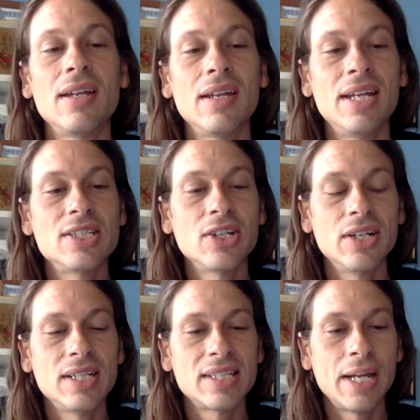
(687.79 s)
he's a
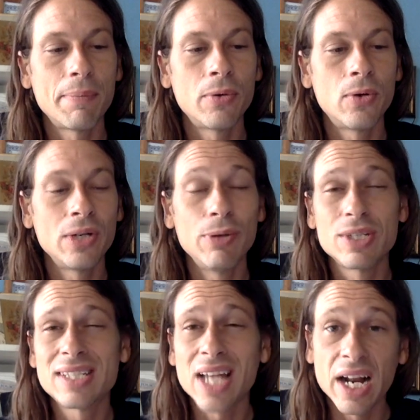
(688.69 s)
good example. He was
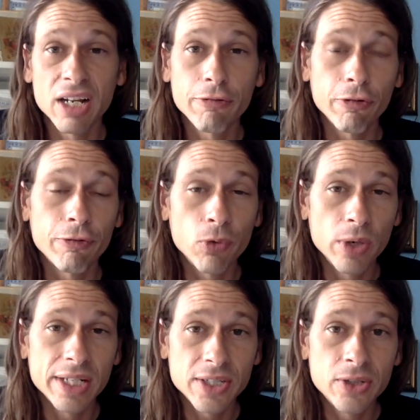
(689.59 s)
silent for
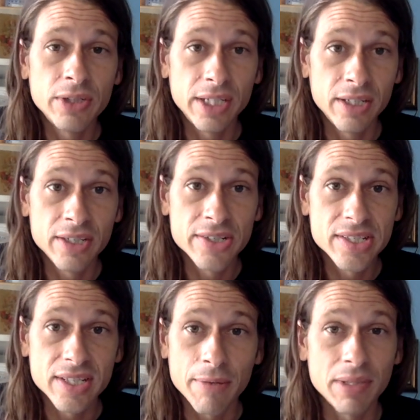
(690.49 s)
42
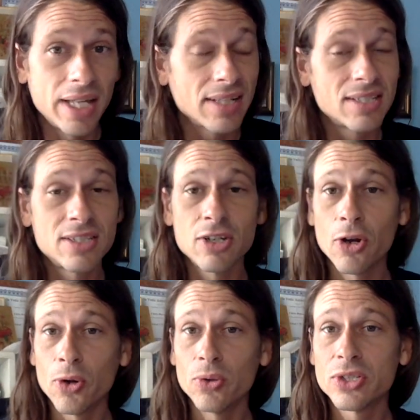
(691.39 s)
years. I mean, that's
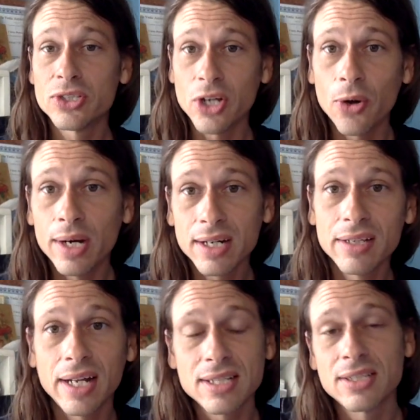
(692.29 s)
so stoic.
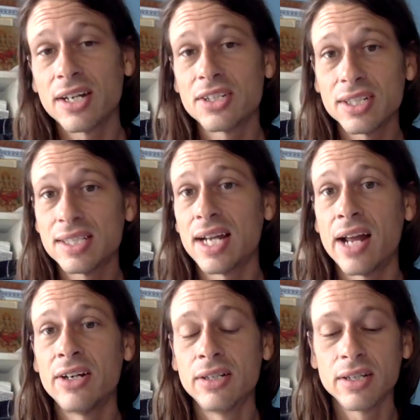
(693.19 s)
That's such a
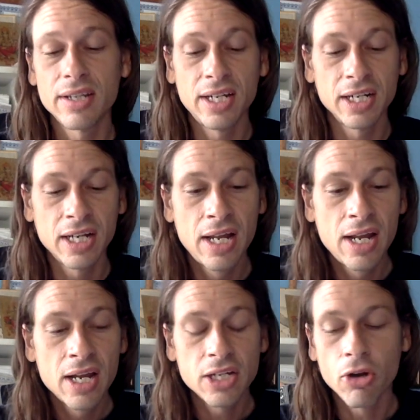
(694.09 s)
Saturn thing.
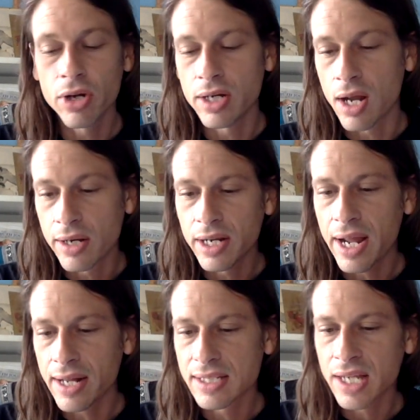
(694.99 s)
Yogananda
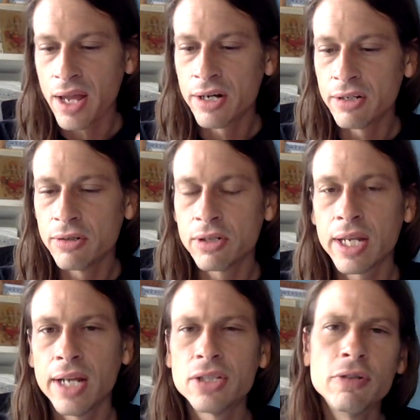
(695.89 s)
had Saturn
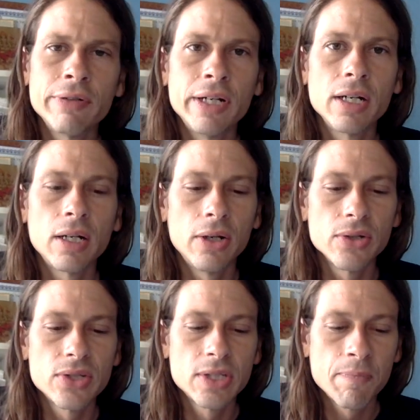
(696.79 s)
Ketu very
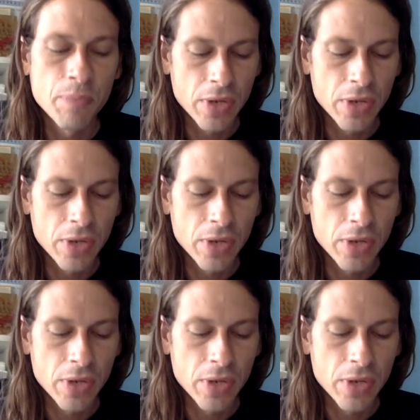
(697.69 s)
close.